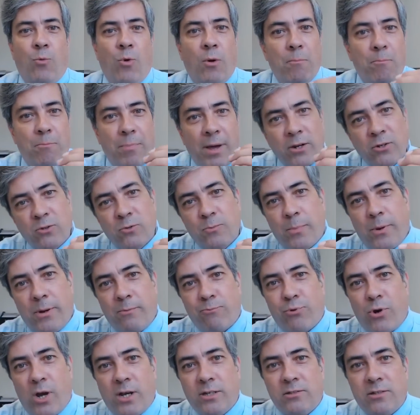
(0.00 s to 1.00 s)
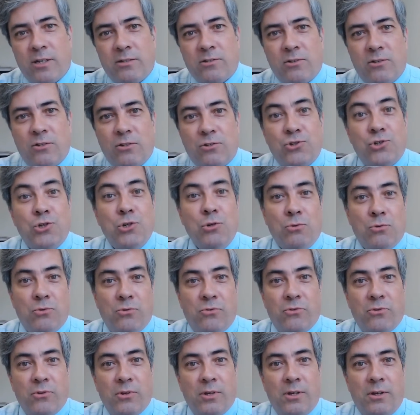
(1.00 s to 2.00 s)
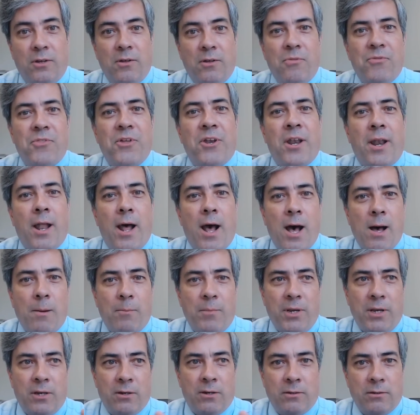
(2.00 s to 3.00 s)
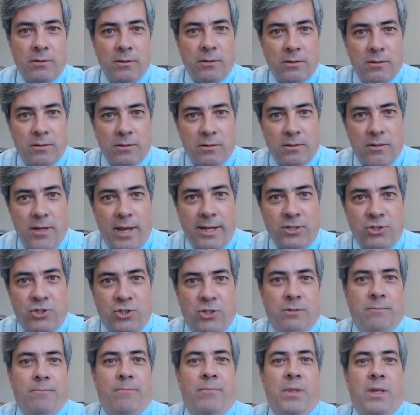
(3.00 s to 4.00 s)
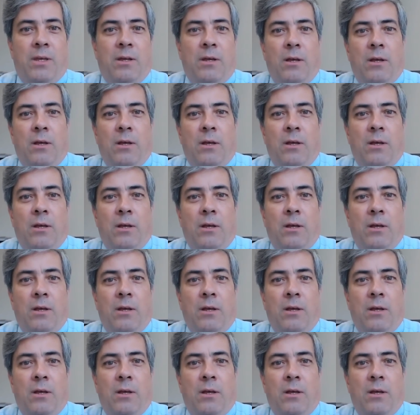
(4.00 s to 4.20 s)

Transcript: And what better processor to choose than an Omnia engine?